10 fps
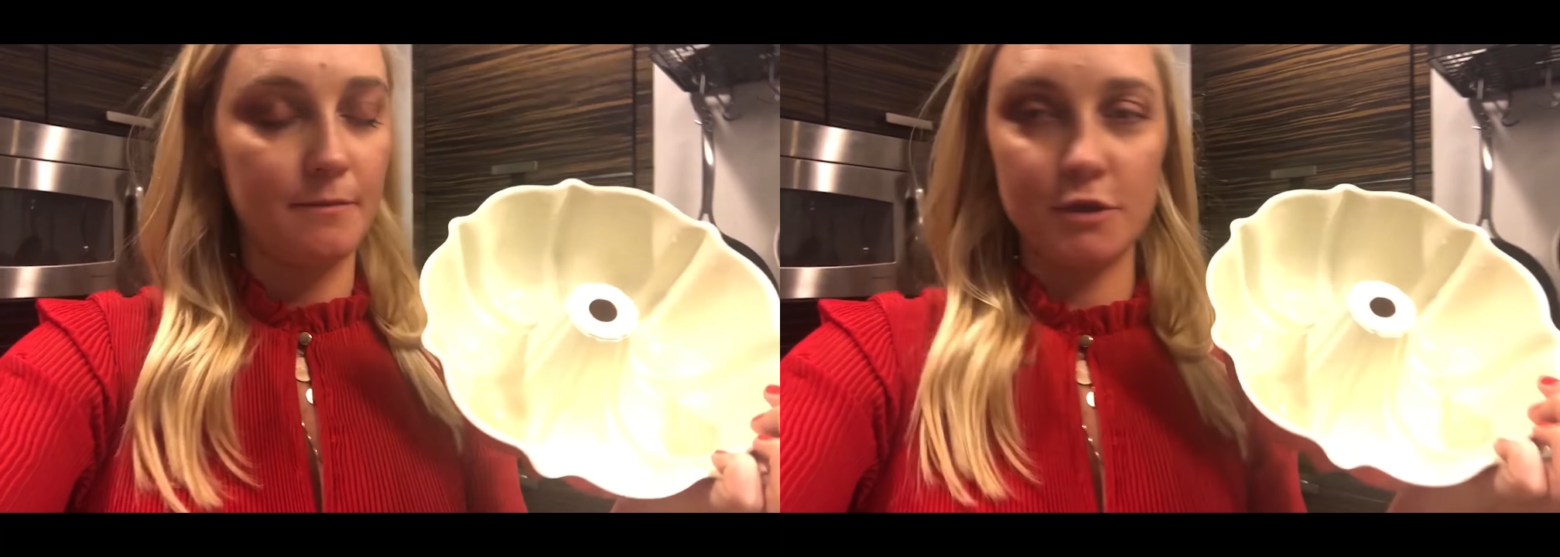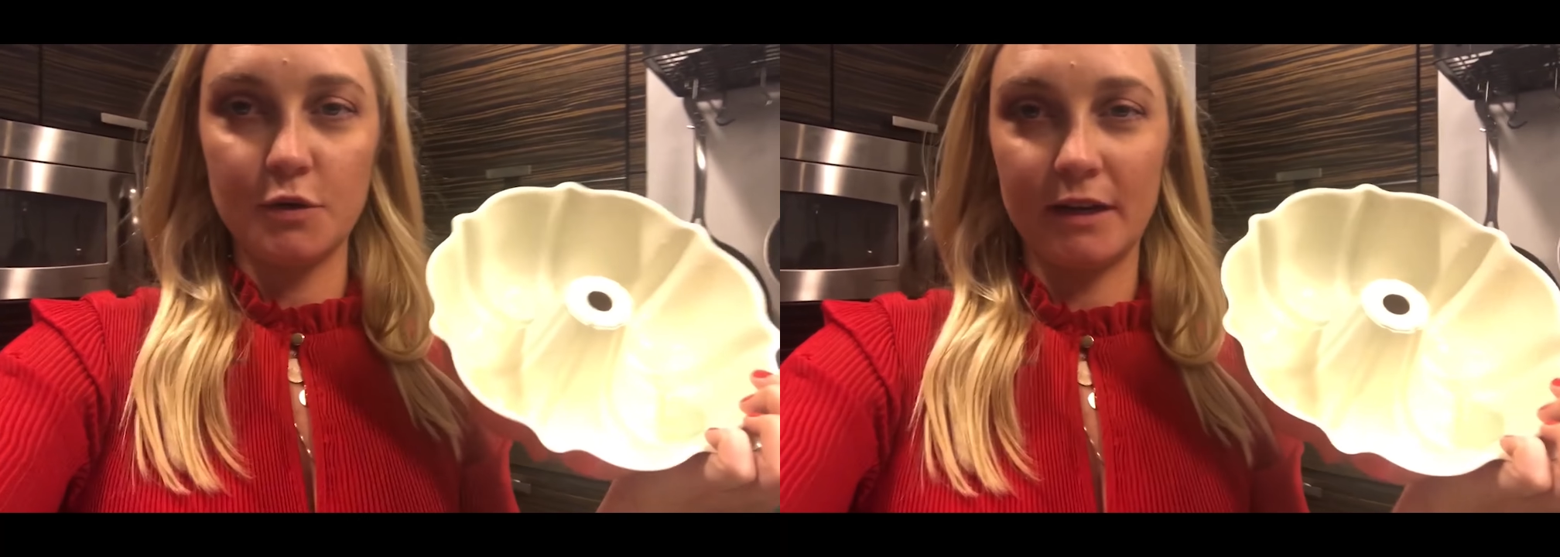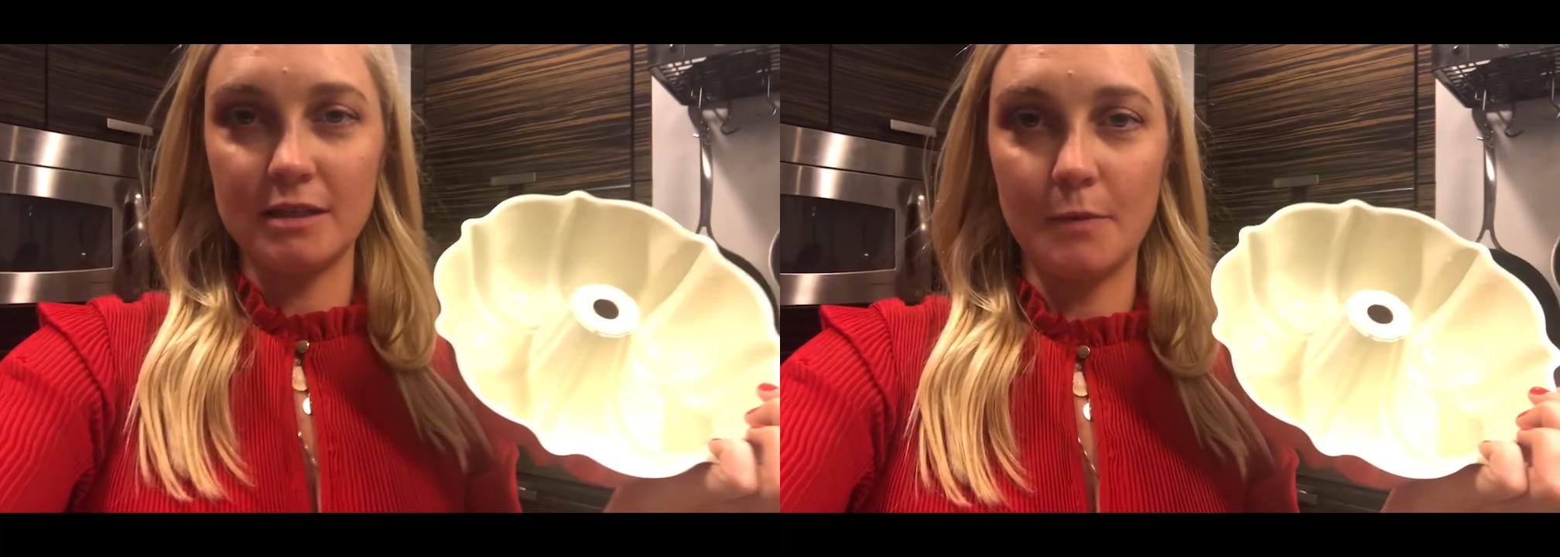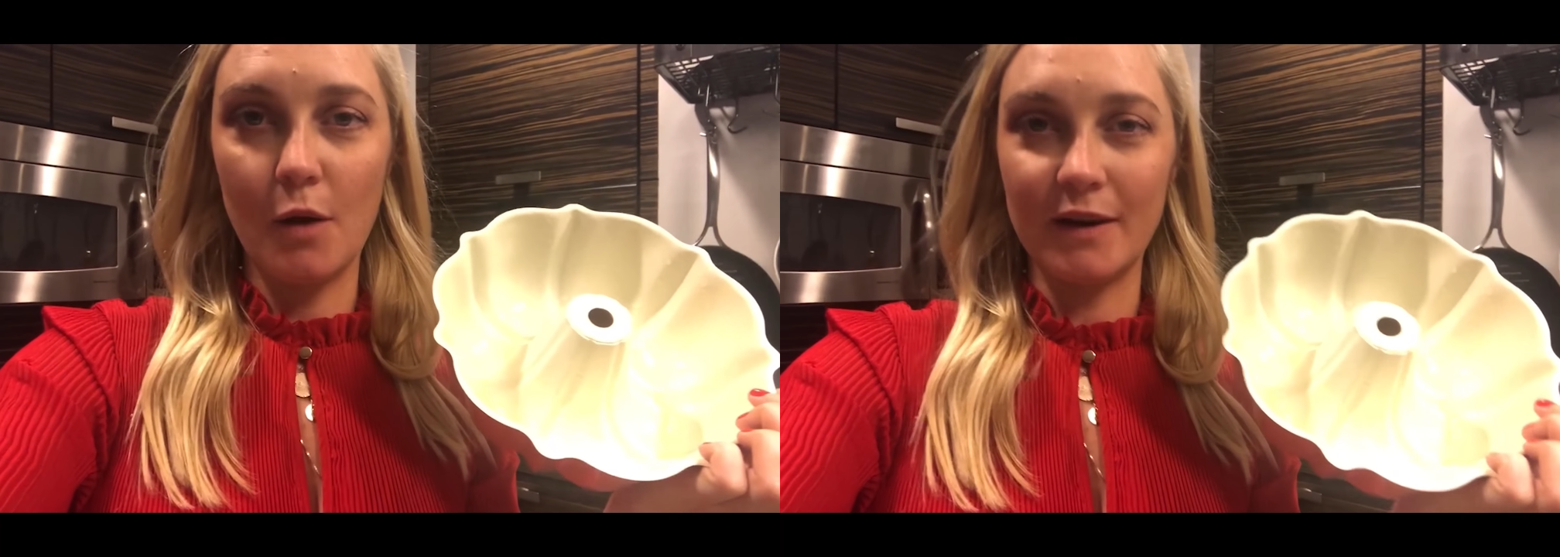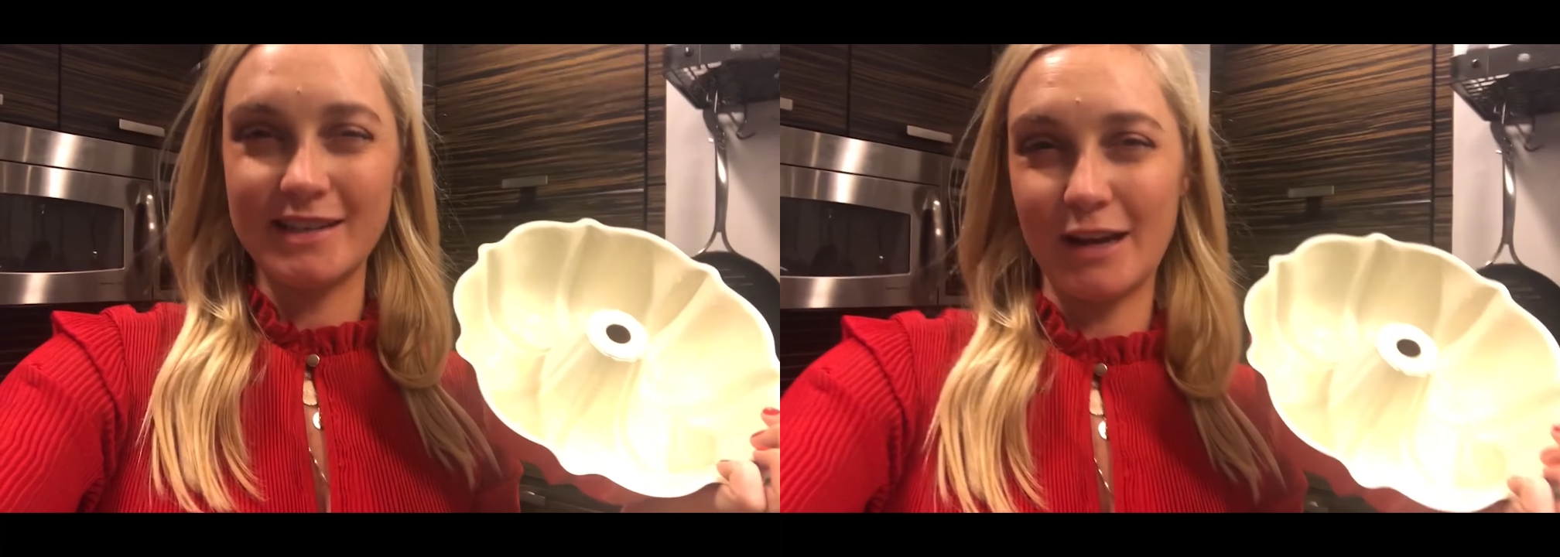I'm just doing a
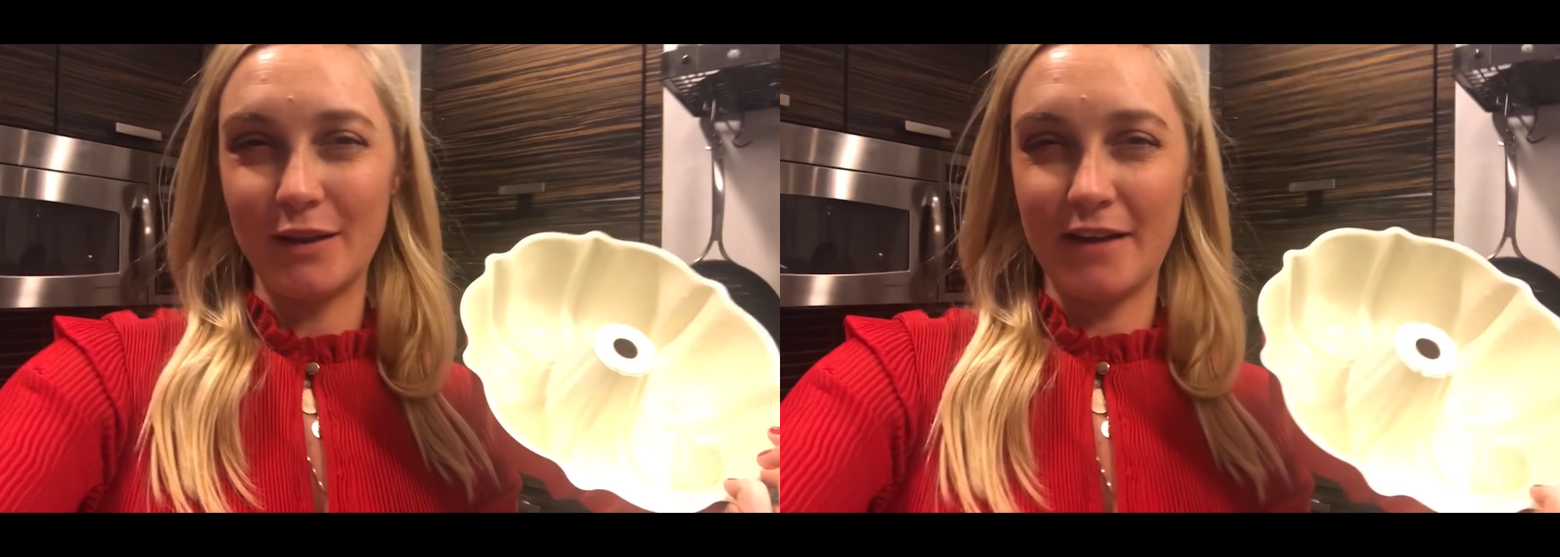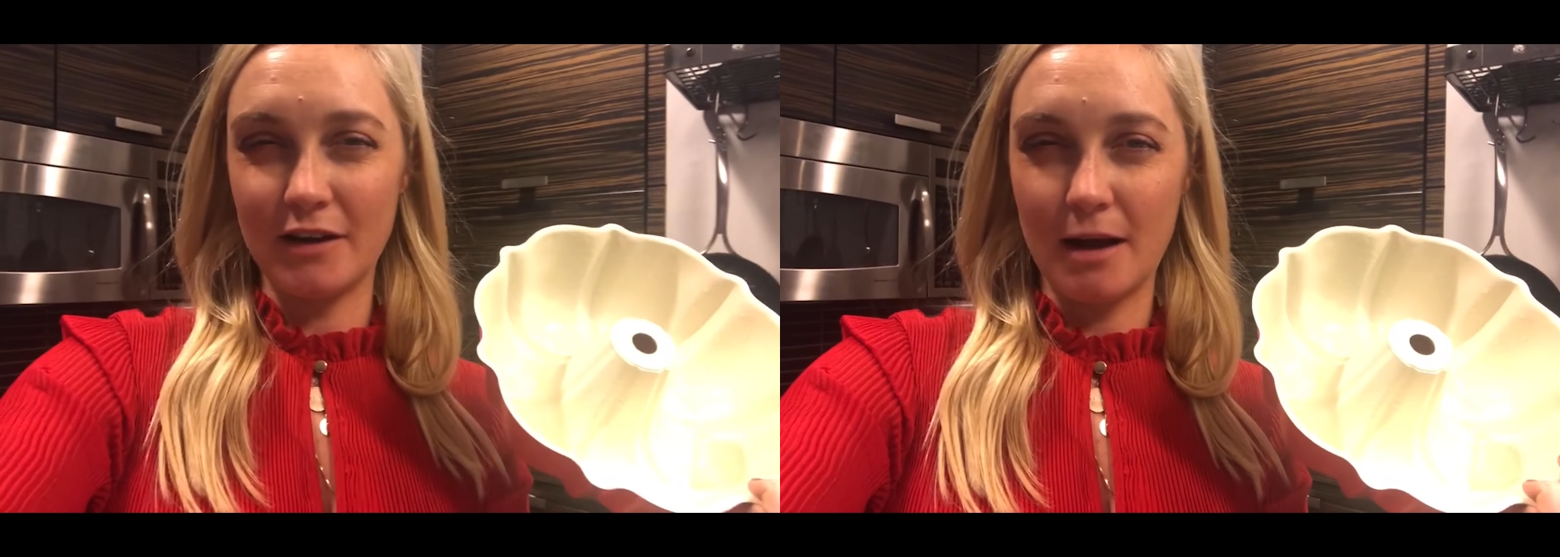small one because I only have a